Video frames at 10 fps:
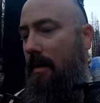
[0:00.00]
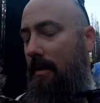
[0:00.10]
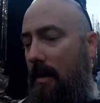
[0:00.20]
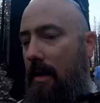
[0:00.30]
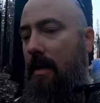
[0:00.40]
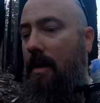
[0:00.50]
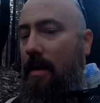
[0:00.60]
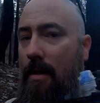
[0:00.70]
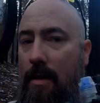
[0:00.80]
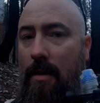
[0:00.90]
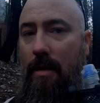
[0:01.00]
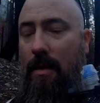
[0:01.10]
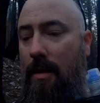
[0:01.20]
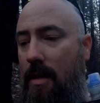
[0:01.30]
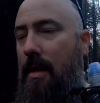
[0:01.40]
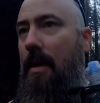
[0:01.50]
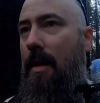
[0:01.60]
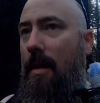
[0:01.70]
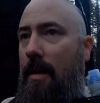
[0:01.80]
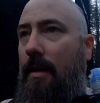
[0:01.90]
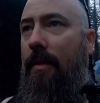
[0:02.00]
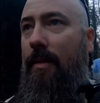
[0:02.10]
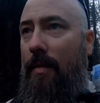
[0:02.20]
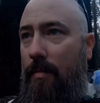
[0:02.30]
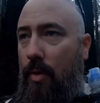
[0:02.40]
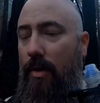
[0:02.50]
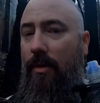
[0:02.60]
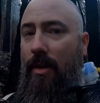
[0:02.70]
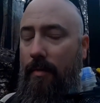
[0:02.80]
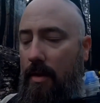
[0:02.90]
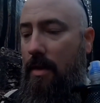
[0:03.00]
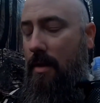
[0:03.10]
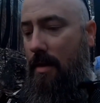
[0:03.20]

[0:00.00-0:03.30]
Today, it's 7.7.